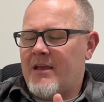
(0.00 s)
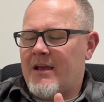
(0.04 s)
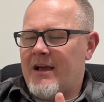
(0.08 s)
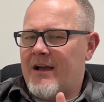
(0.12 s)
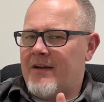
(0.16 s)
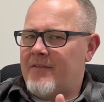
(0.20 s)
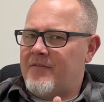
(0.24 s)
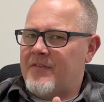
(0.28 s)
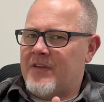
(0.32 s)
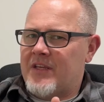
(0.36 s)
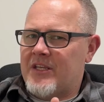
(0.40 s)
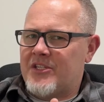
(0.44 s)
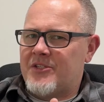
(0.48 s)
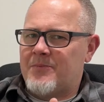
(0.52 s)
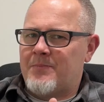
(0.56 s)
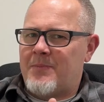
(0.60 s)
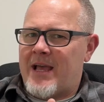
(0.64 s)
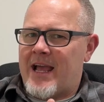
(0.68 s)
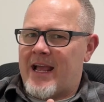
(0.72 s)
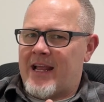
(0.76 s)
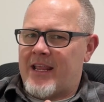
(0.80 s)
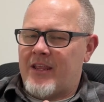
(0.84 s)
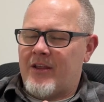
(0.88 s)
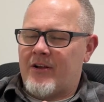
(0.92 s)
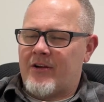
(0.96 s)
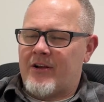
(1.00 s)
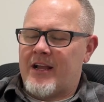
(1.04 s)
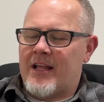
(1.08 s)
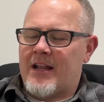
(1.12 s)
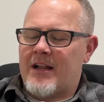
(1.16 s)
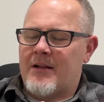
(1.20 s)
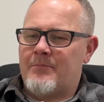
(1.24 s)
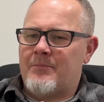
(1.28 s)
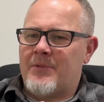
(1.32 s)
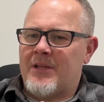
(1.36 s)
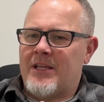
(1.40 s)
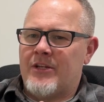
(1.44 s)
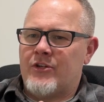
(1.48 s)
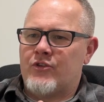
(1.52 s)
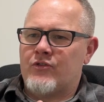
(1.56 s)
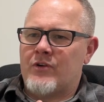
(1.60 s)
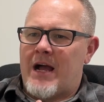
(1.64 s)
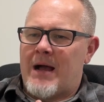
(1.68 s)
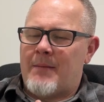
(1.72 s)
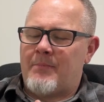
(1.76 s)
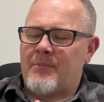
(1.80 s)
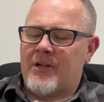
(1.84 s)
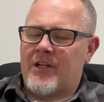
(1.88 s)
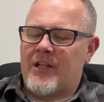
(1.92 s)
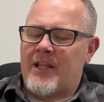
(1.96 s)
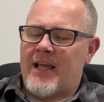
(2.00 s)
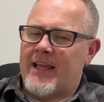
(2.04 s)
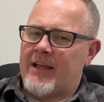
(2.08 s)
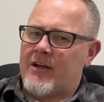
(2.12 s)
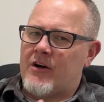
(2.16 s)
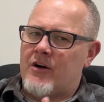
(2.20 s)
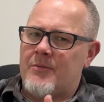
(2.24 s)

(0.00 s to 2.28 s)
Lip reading: a VSpec, you're gonna be dropping like